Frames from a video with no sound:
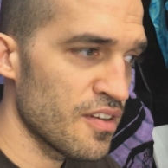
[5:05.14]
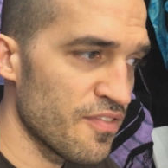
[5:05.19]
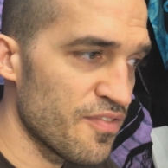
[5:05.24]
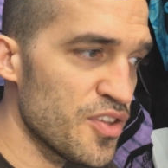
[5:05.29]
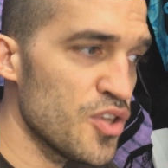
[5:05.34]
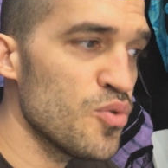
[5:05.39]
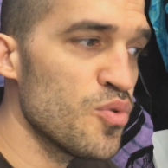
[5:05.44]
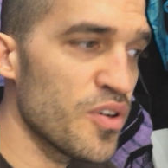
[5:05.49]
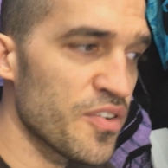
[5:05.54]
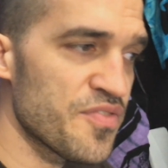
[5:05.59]

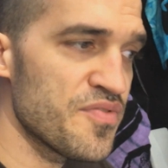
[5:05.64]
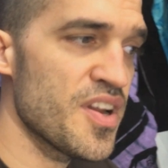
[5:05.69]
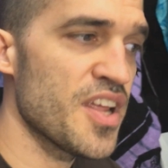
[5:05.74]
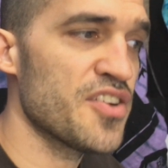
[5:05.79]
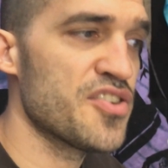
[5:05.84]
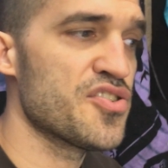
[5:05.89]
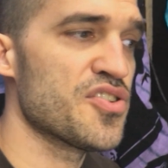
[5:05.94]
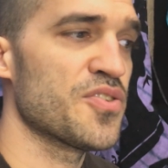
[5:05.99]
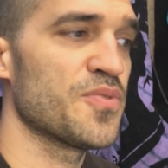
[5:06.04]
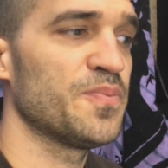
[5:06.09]
view of
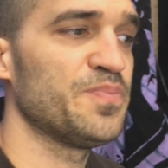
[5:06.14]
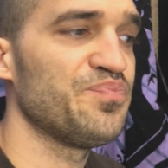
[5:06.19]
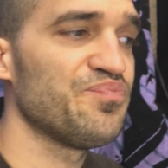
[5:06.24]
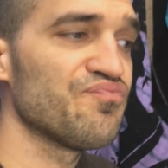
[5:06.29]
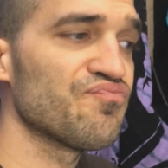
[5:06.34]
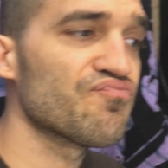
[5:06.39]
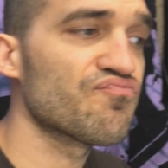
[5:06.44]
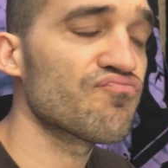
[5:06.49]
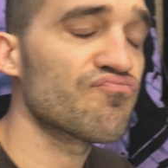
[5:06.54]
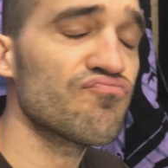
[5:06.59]
nature.
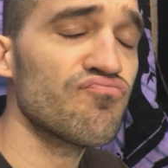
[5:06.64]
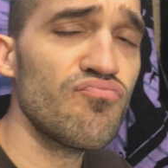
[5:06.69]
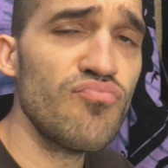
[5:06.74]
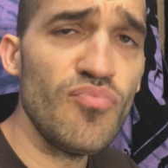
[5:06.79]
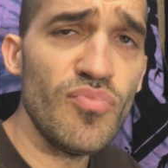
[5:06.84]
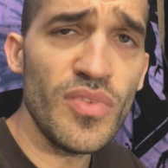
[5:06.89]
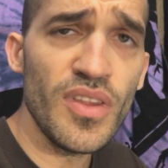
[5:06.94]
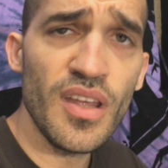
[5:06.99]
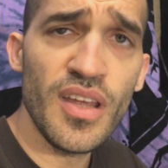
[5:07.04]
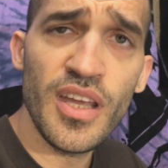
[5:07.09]

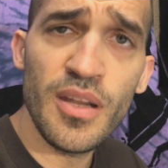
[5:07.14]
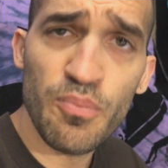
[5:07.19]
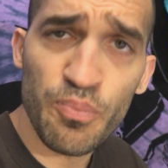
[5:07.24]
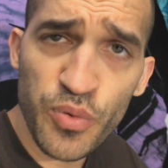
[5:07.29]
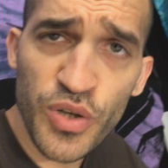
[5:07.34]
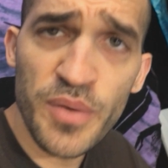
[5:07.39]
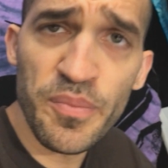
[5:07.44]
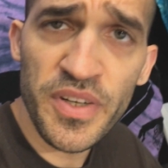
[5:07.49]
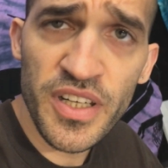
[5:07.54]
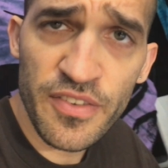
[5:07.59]
In
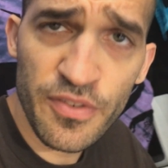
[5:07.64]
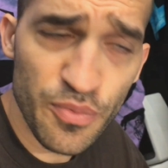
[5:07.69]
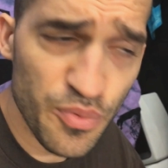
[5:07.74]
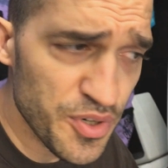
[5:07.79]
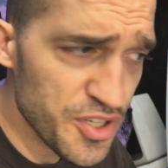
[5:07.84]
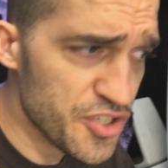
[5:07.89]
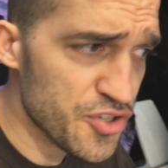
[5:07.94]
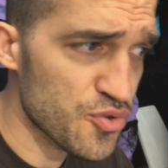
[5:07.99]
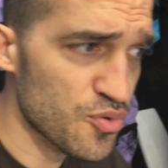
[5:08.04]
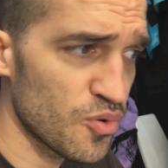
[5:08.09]
primitive
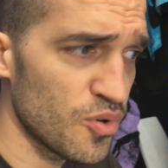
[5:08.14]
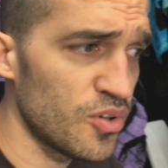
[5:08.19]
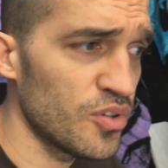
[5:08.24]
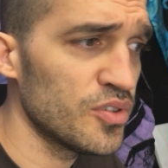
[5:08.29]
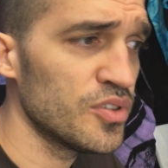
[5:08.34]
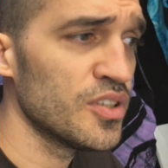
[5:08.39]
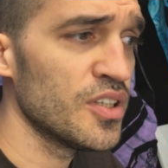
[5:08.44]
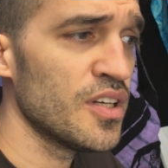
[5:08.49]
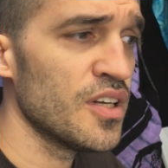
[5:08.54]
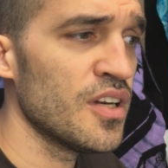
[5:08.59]
ritual,